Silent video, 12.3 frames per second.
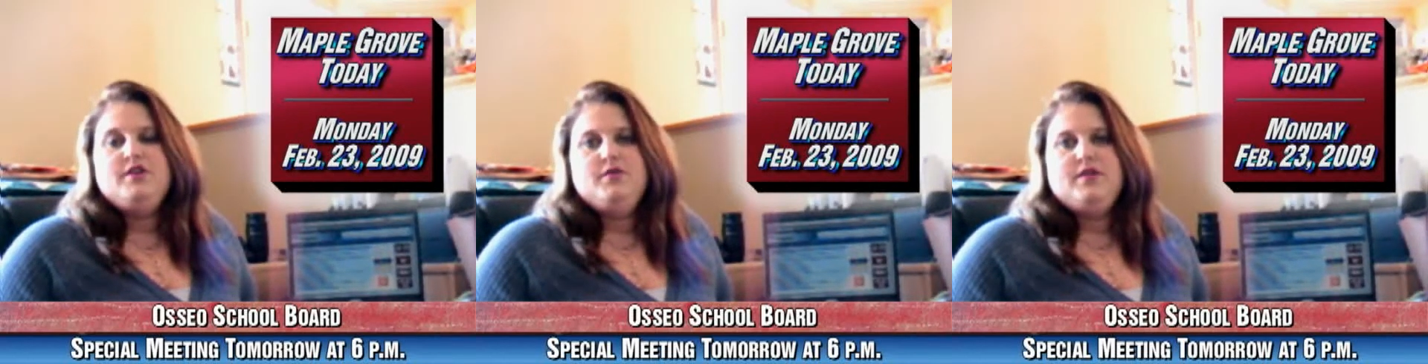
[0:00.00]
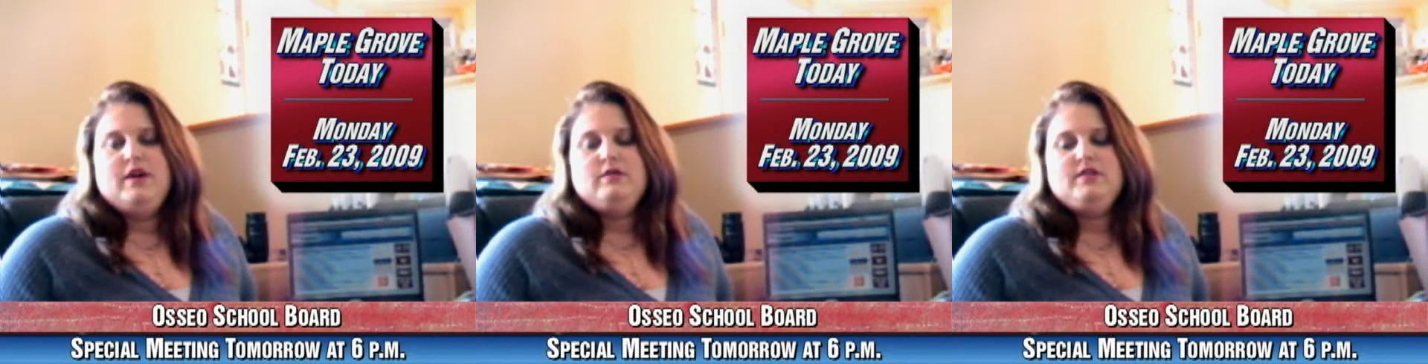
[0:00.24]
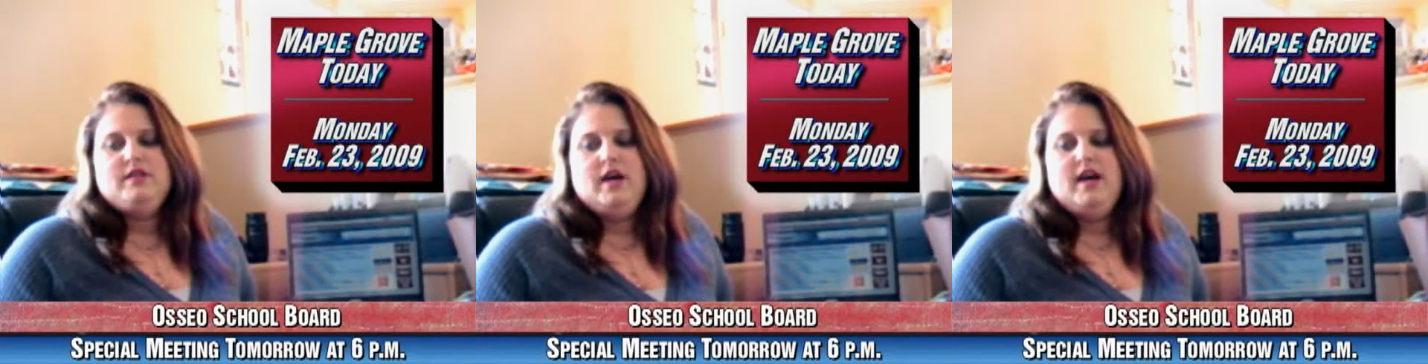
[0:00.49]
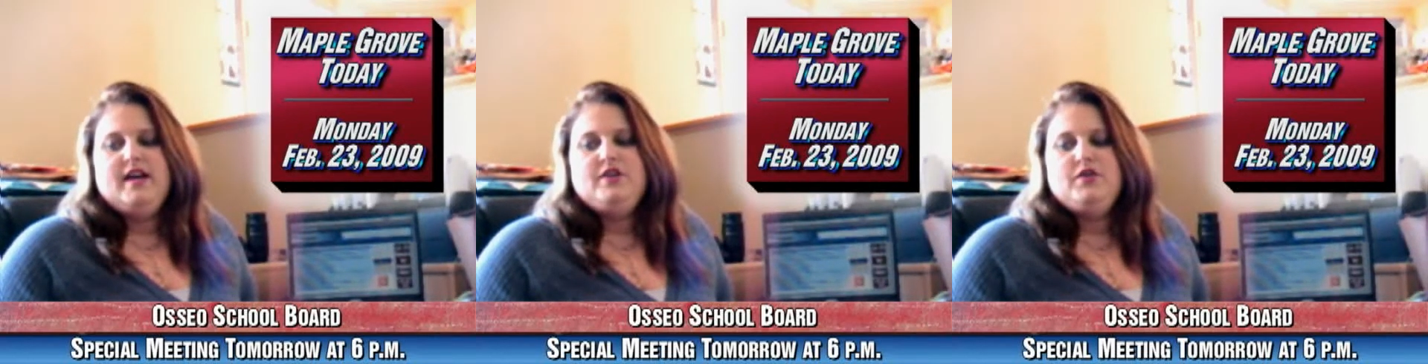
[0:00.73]

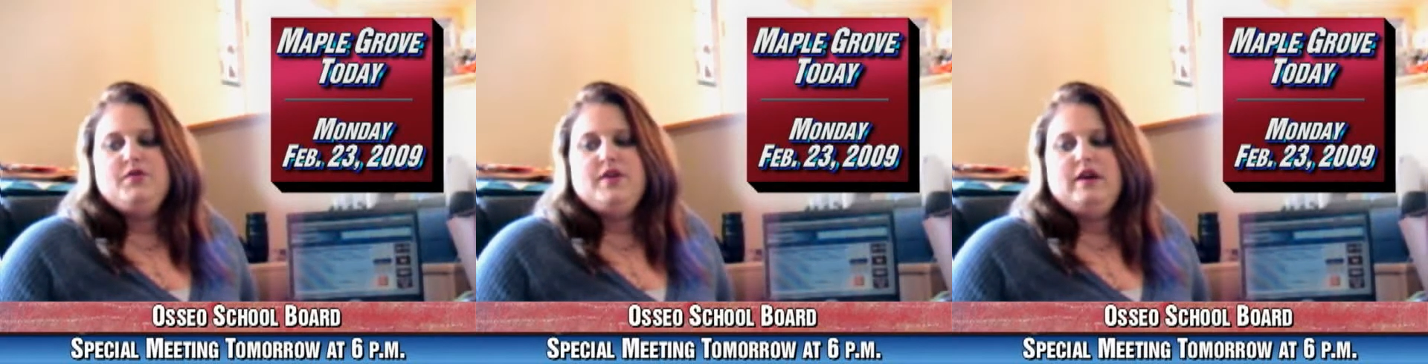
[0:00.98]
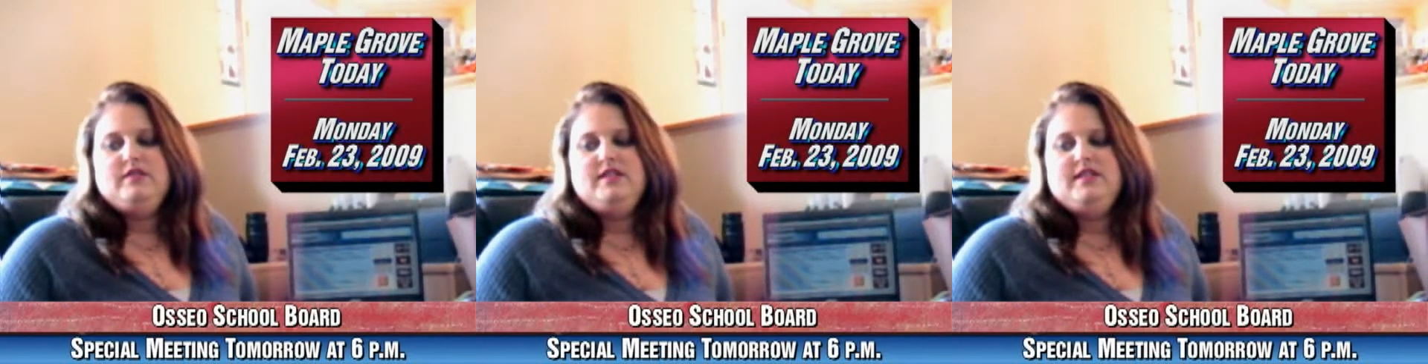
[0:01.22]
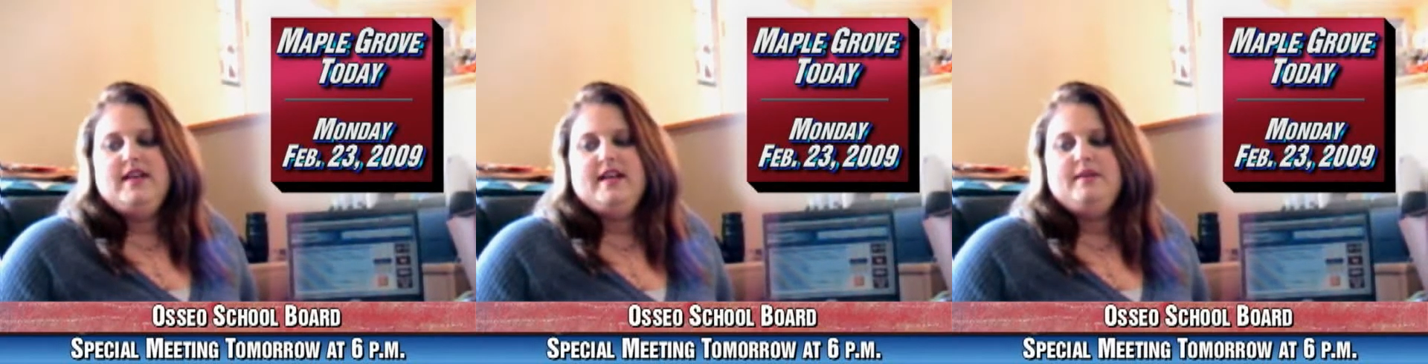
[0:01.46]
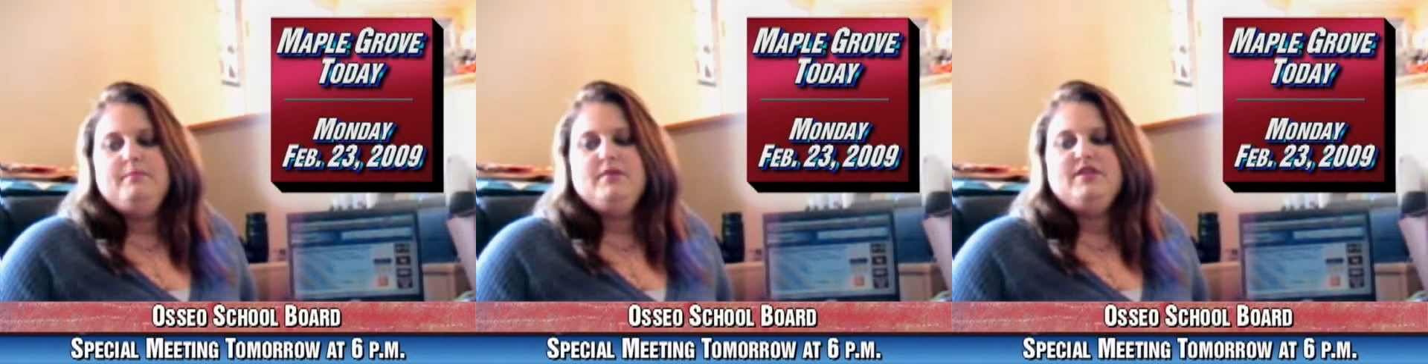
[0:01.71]

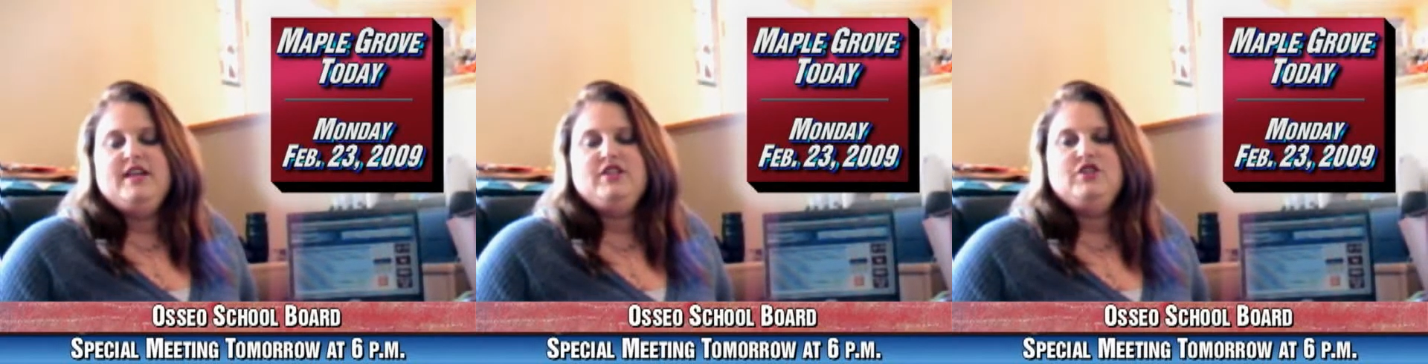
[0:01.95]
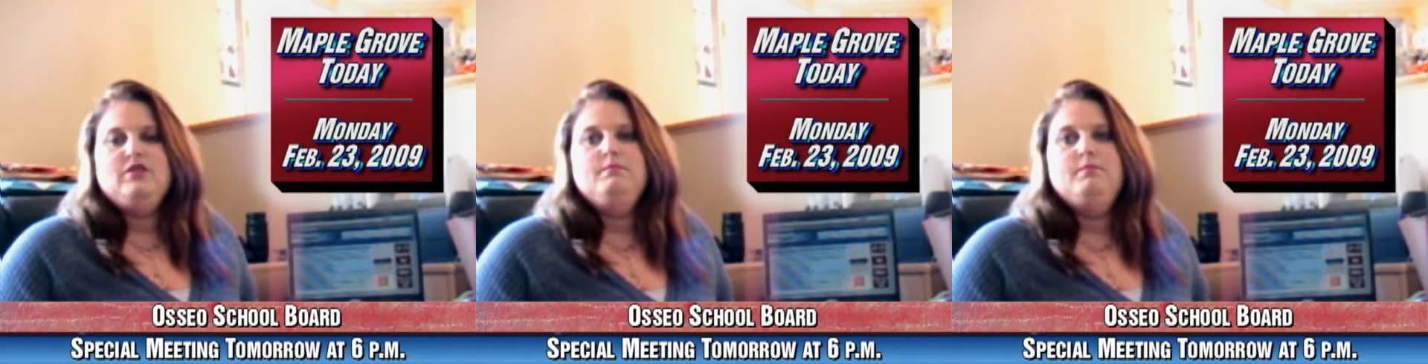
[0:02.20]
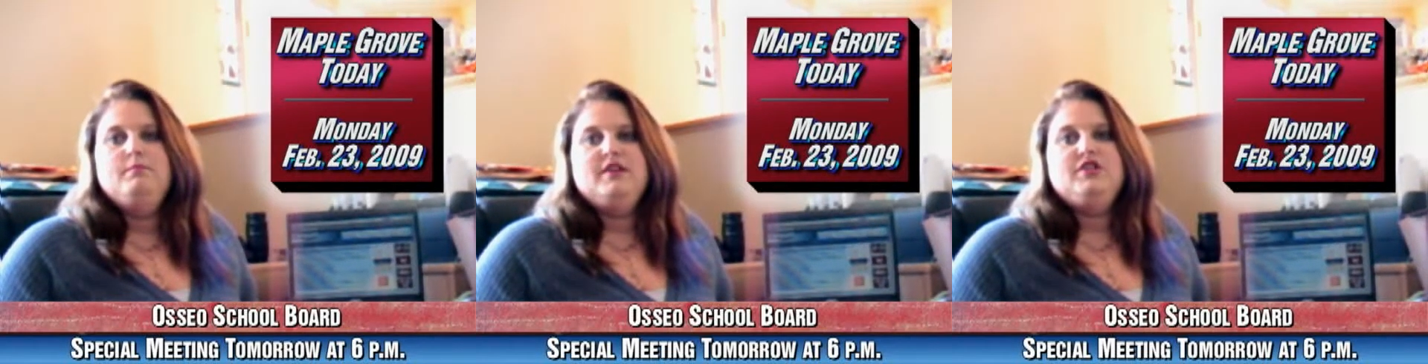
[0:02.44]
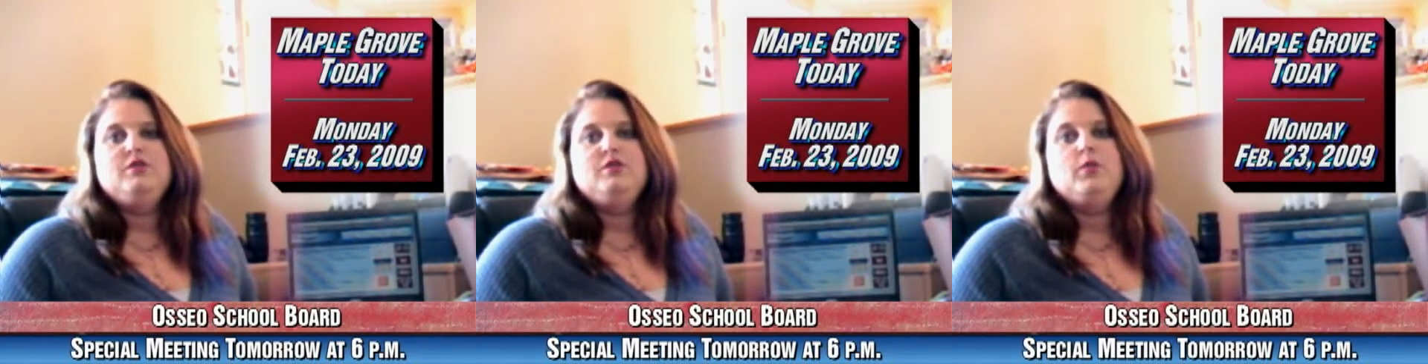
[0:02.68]
2009-2010 potential
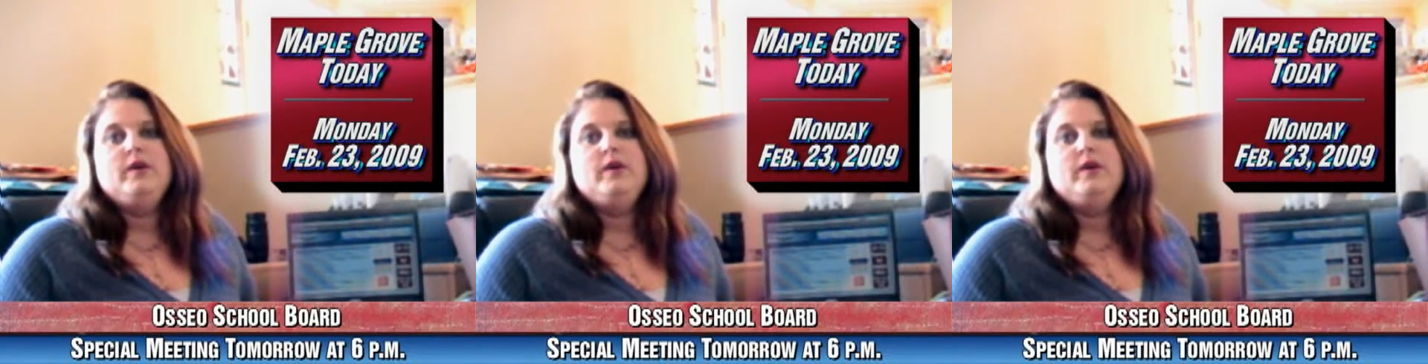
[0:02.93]
budget